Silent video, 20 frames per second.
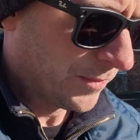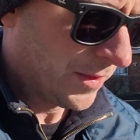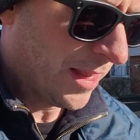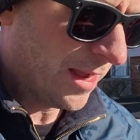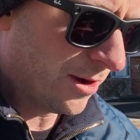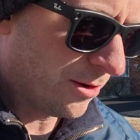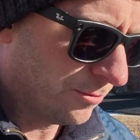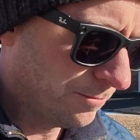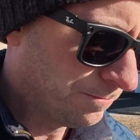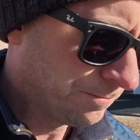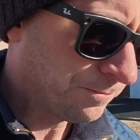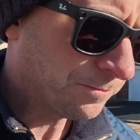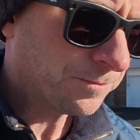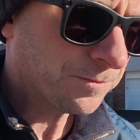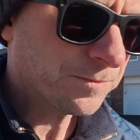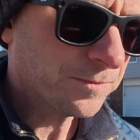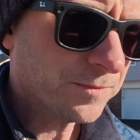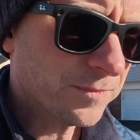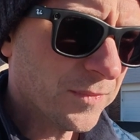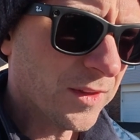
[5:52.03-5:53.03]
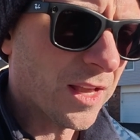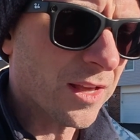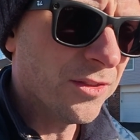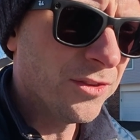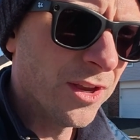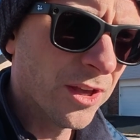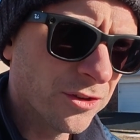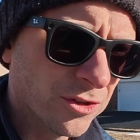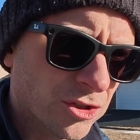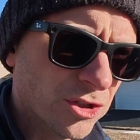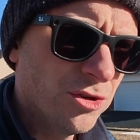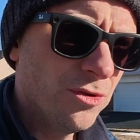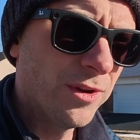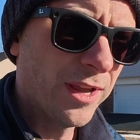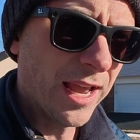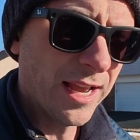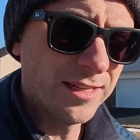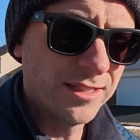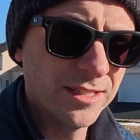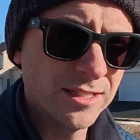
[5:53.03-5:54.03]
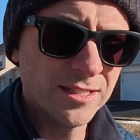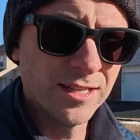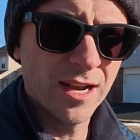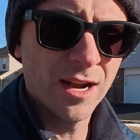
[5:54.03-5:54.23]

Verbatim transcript: Now, the other two cases